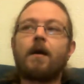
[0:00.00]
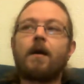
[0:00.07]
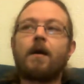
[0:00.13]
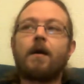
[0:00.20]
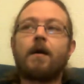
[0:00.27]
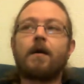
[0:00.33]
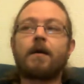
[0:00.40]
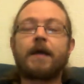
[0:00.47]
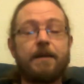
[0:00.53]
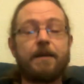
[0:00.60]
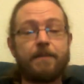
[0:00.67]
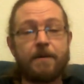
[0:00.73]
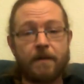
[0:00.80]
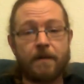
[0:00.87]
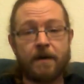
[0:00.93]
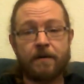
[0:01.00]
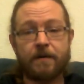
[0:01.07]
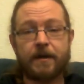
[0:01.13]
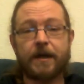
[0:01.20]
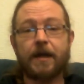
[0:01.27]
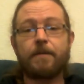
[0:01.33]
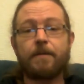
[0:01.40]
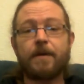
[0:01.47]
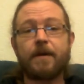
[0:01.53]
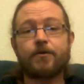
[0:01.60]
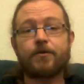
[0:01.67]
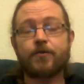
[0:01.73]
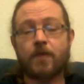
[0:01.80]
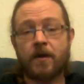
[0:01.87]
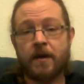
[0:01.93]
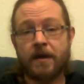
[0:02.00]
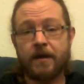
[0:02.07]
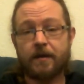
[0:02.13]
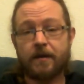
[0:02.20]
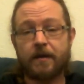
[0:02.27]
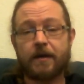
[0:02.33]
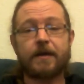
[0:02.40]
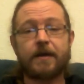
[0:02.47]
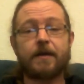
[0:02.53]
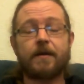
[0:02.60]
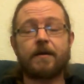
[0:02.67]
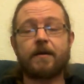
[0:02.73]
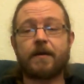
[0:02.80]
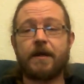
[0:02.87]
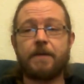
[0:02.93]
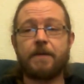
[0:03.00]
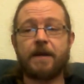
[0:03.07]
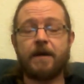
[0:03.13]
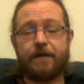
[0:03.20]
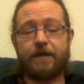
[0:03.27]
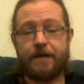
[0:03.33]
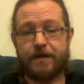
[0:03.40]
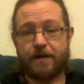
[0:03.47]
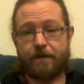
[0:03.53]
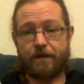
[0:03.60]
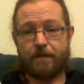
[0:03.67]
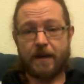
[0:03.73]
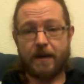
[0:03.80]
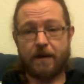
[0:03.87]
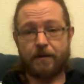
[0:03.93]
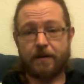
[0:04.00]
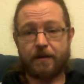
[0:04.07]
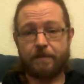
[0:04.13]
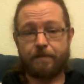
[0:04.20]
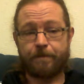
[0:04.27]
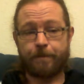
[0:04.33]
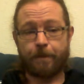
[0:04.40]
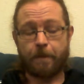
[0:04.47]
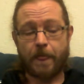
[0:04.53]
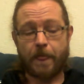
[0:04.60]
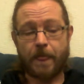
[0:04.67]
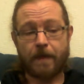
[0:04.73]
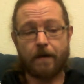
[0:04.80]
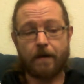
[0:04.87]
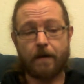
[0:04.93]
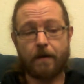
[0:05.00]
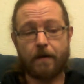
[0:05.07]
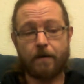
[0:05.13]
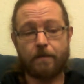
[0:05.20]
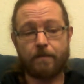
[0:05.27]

Keep it well, keep it dry, keep it covered in talcum powder, and